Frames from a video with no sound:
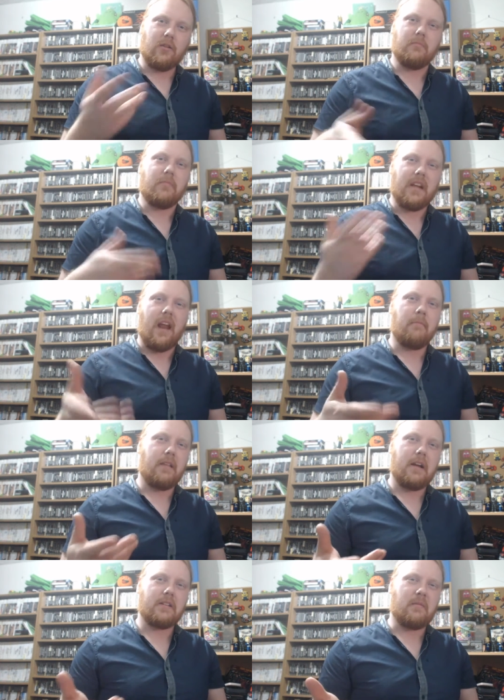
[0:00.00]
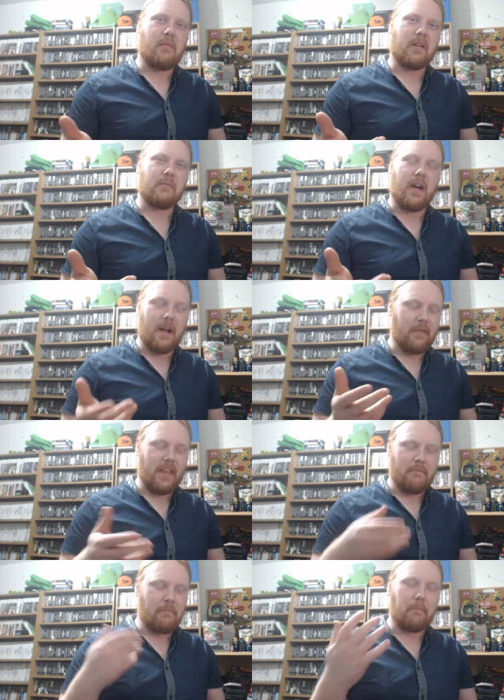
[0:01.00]
up gameplay as I'm about to buy them, and
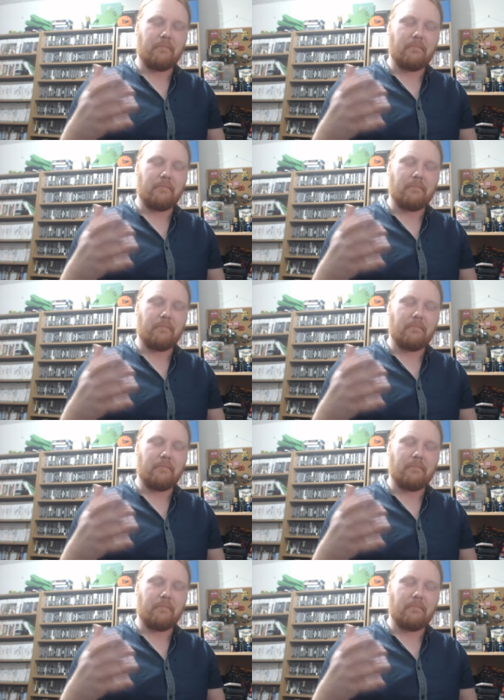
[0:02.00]
then